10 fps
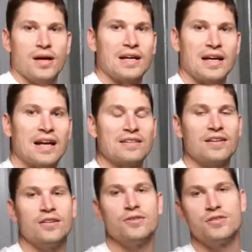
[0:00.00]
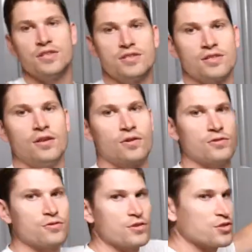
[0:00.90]
uh, karate, you see this a lot
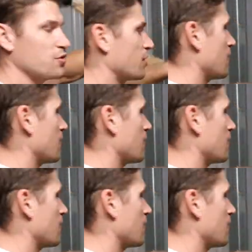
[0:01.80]
in traditional